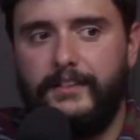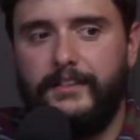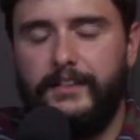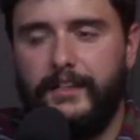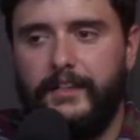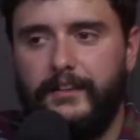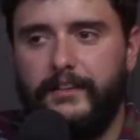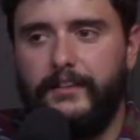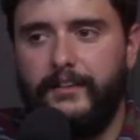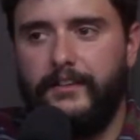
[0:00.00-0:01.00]
Yeah,
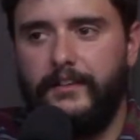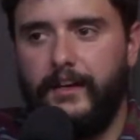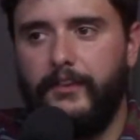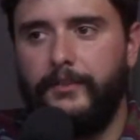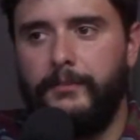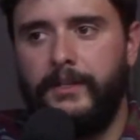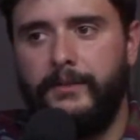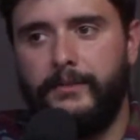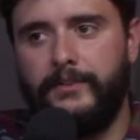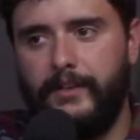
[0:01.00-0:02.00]
and everybody
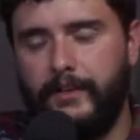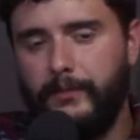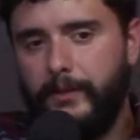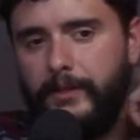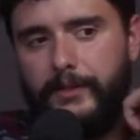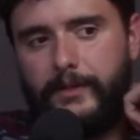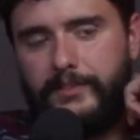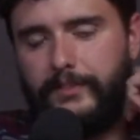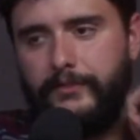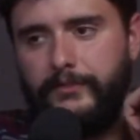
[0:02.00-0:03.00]
was like really
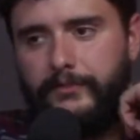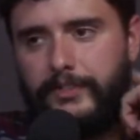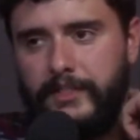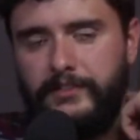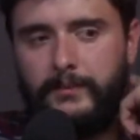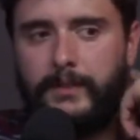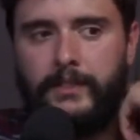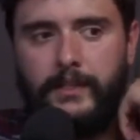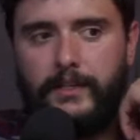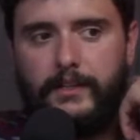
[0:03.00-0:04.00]
aggressive chasing me,
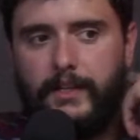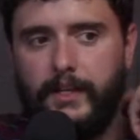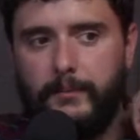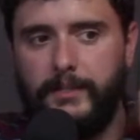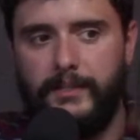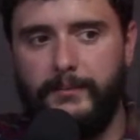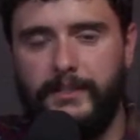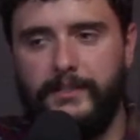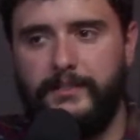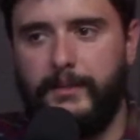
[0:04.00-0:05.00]
and they kept hitting me in
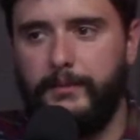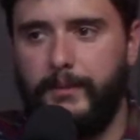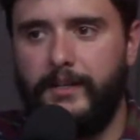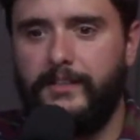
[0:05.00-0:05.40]
the same spots.